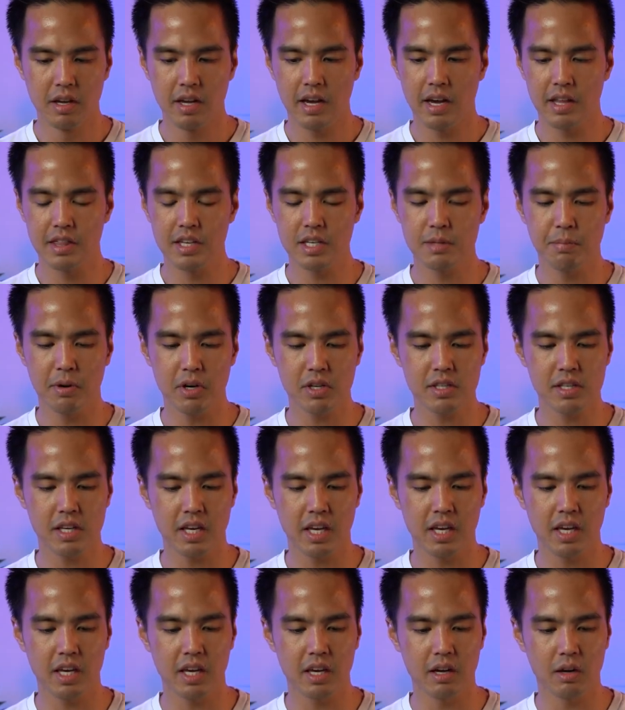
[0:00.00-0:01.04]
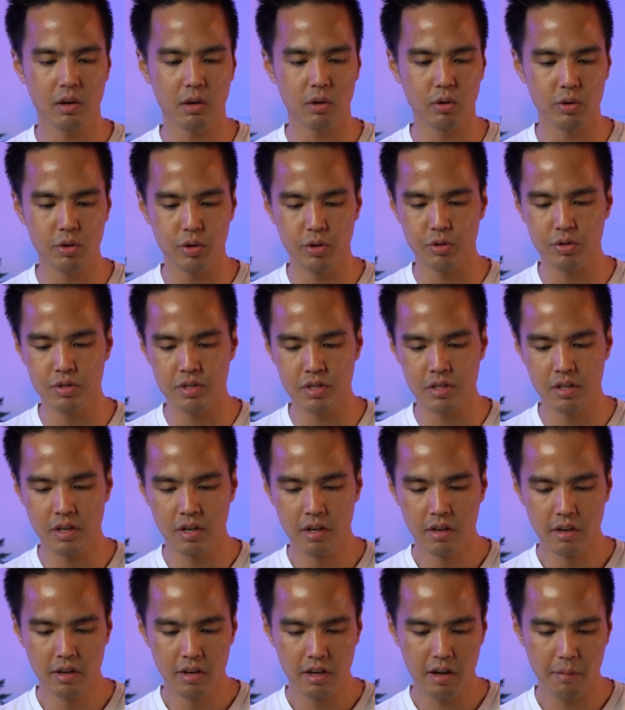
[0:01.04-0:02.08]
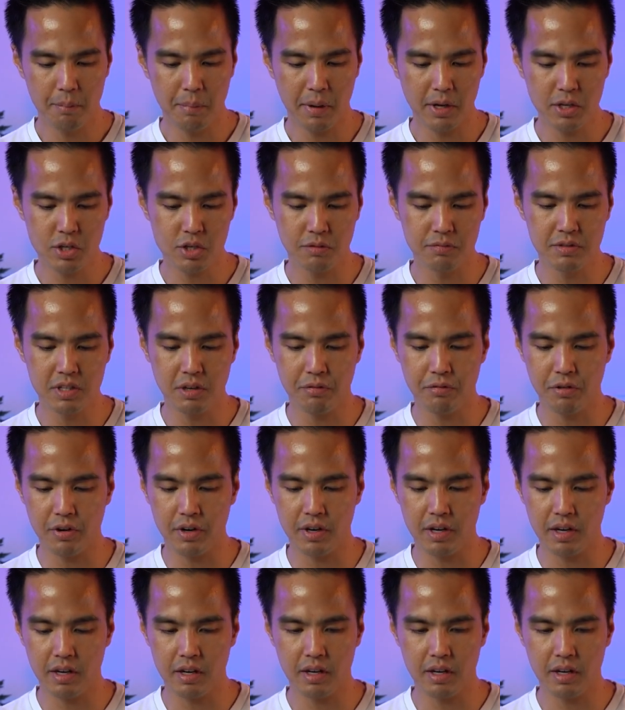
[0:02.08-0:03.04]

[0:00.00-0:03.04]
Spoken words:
and this box here includes a bunch of different